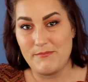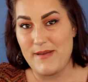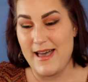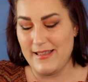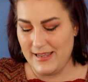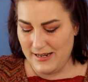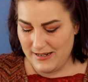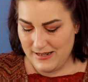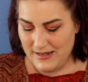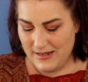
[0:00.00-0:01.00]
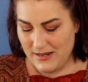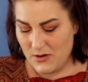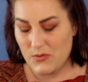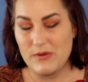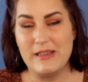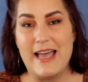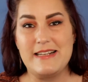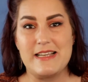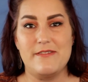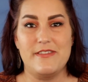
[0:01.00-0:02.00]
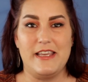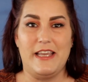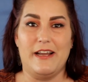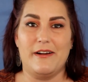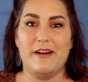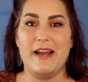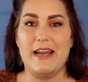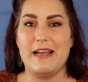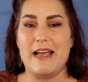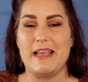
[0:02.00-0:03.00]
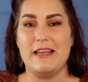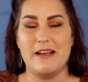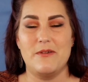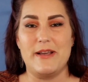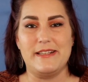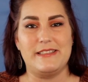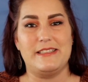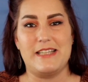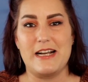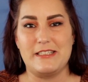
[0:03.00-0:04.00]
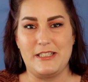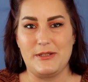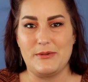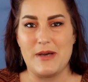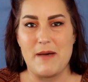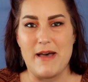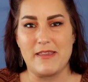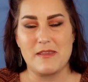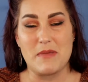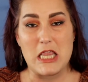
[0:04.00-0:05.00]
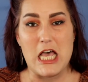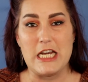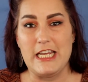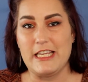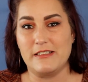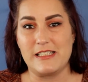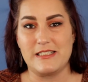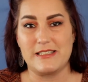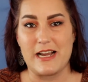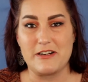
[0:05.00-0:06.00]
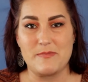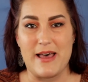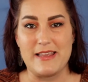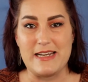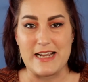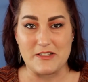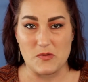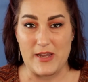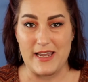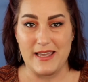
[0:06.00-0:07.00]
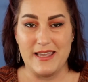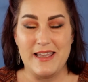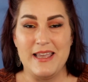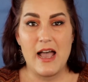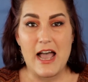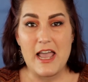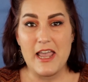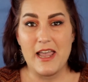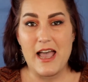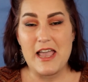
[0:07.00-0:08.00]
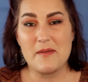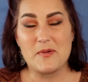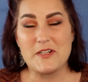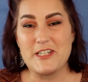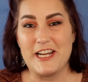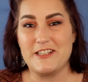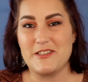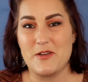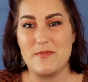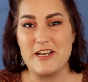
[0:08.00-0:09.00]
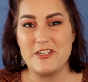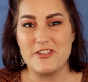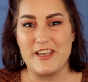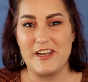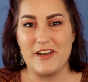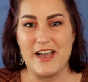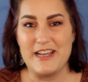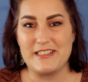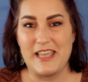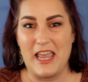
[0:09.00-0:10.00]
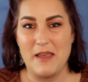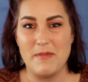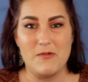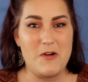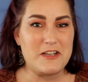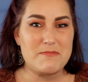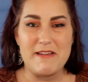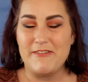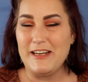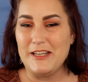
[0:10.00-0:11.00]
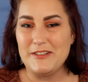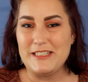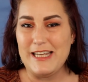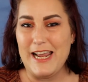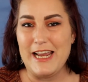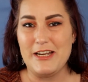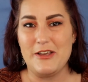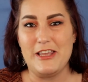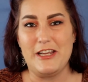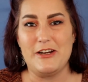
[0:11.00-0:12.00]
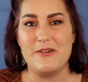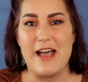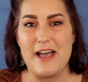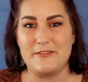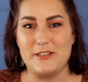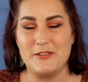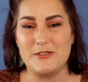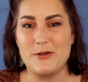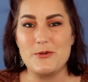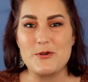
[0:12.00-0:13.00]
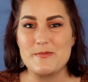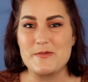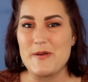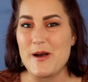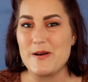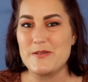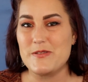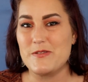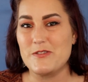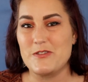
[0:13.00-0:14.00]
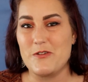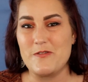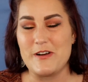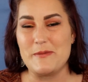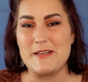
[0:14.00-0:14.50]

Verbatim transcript: palette roulette of the year, and I cannot wait to talk to you about the Milani Gilded Desires palette next week. I, I appreciate so much that you guys came and watched my video today. I know that you don't have to, so it warms my heart so, so very